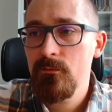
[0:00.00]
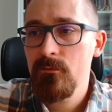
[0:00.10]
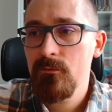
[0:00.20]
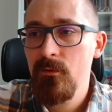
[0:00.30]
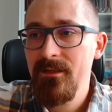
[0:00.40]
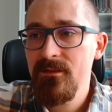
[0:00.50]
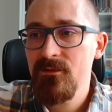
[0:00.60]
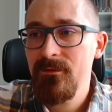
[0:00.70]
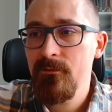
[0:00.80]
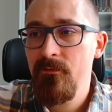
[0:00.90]

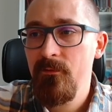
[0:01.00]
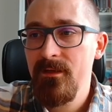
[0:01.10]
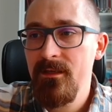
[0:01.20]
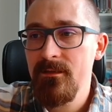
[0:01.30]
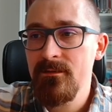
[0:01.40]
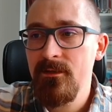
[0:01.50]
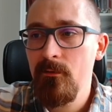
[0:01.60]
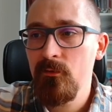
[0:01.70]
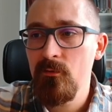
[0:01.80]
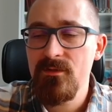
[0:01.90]

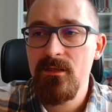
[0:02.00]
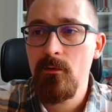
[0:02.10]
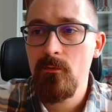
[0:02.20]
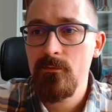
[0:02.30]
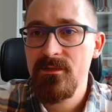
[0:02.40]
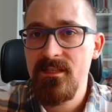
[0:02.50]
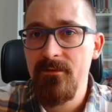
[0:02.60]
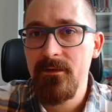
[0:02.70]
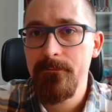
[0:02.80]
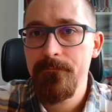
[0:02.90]

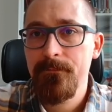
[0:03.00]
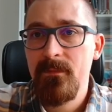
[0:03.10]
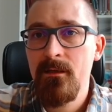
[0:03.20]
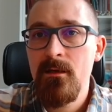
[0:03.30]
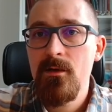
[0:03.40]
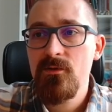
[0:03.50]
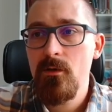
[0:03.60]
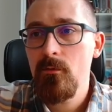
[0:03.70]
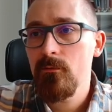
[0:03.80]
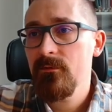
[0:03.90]
2023-0207.
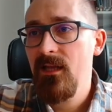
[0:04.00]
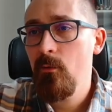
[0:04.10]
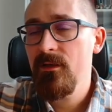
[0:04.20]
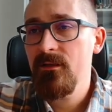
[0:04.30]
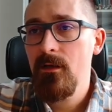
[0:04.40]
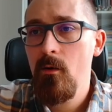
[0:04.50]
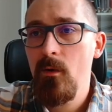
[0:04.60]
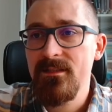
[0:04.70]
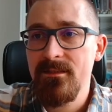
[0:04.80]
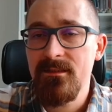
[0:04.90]
So now we know
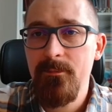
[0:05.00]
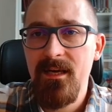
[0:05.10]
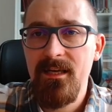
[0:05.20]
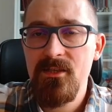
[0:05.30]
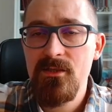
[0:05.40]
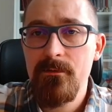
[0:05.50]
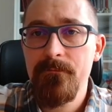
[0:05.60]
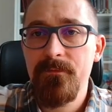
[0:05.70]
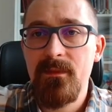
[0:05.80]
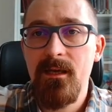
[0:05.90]
what's in the package,
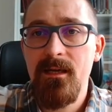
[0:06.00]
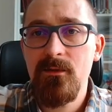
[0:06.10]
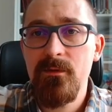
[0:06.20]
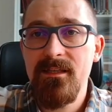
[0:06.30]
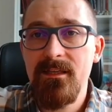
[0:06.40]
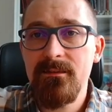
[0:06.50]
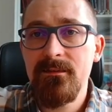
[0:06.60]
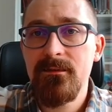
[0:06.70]
and we can